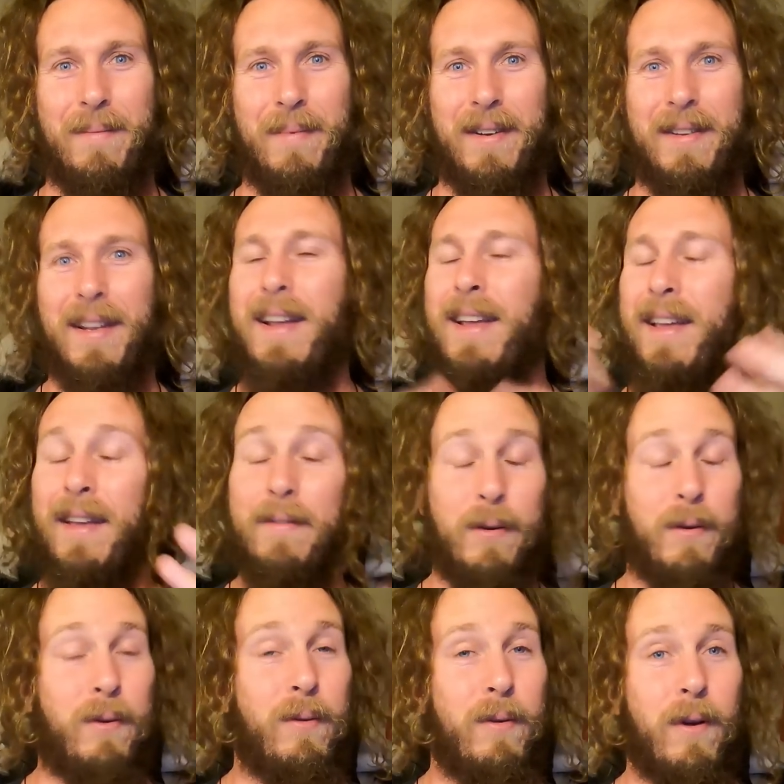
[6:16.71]
but if you
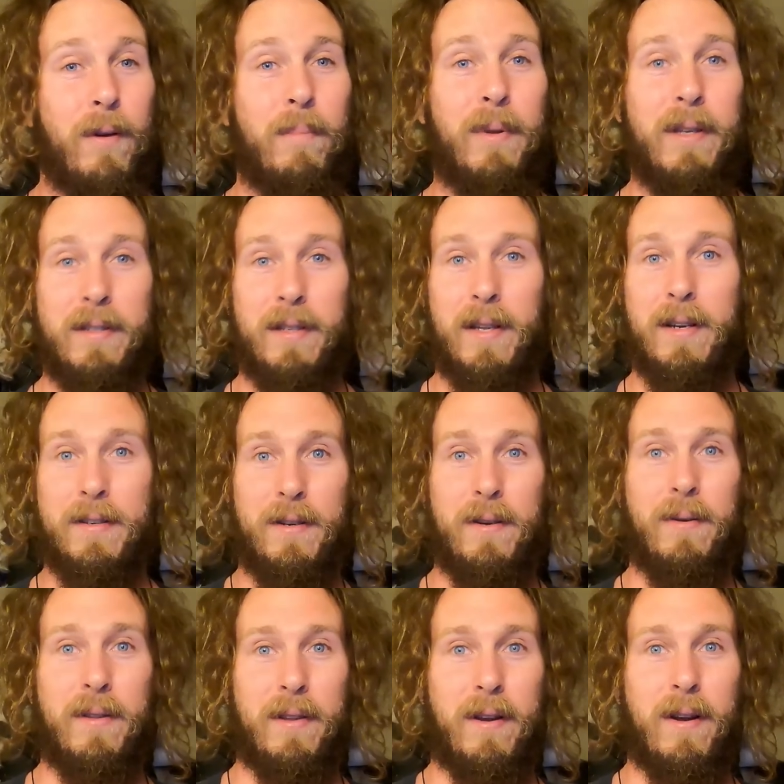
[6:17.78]
do know, please let us
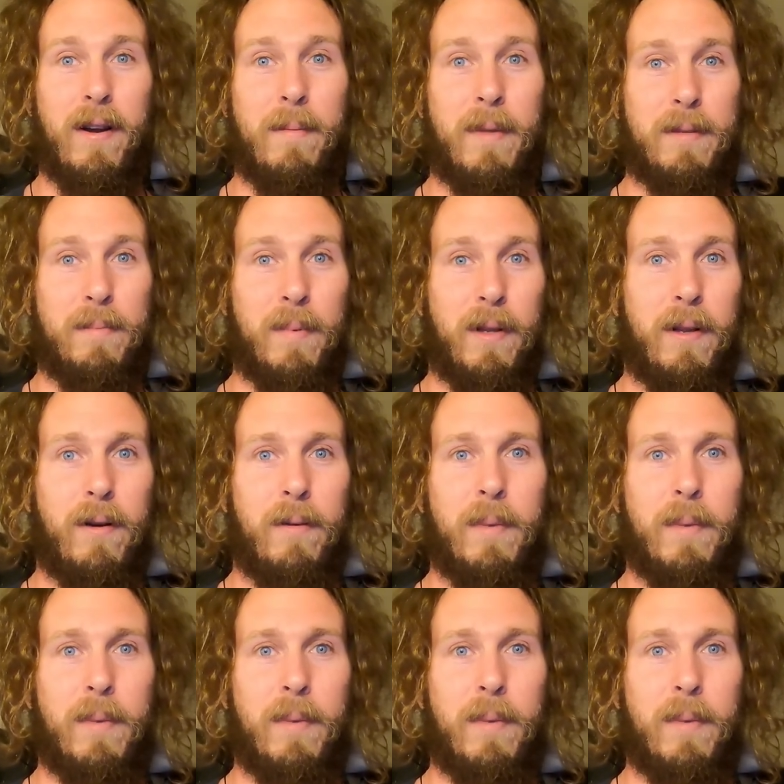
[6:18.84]
know in the comments below.